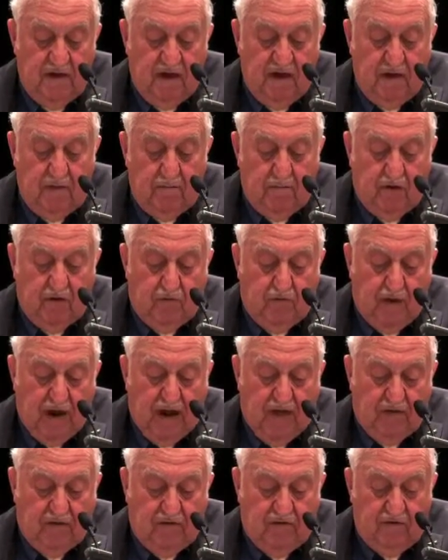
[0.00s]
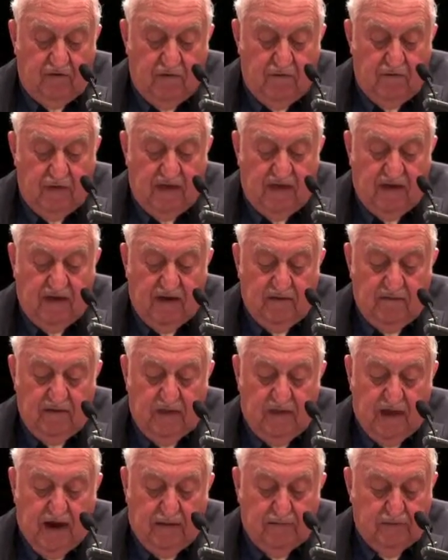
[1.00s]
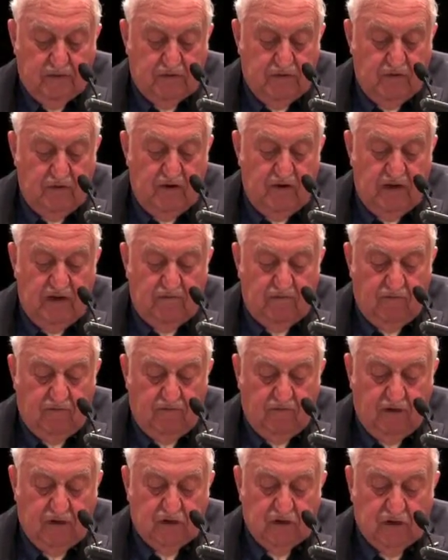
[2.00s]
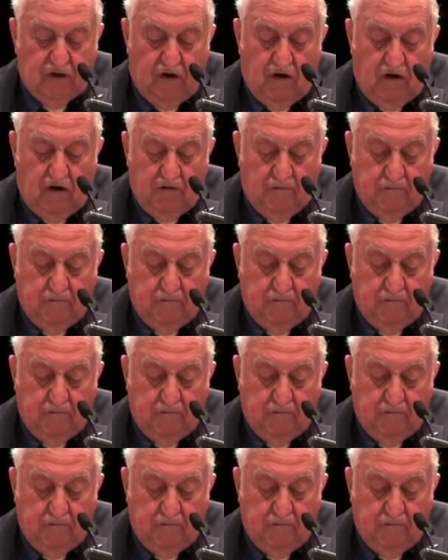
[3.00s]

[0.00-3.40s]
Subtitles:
but rather being given the opportunity of a fresh start.